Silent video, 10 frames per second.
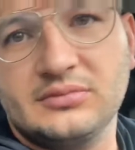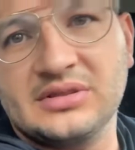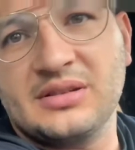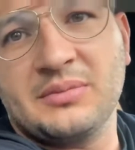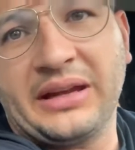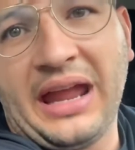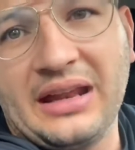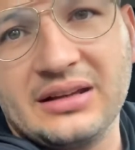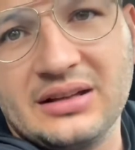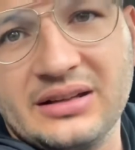is it
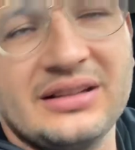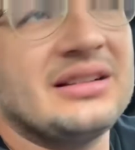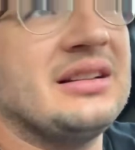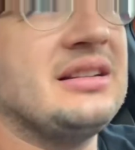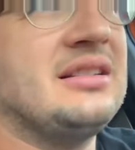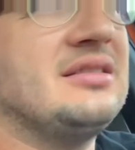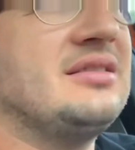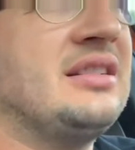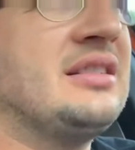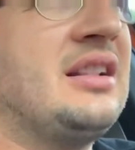mechanically
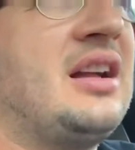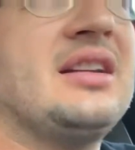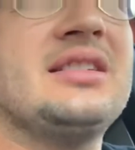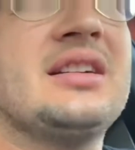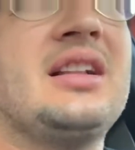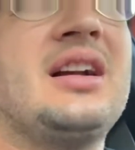inclined?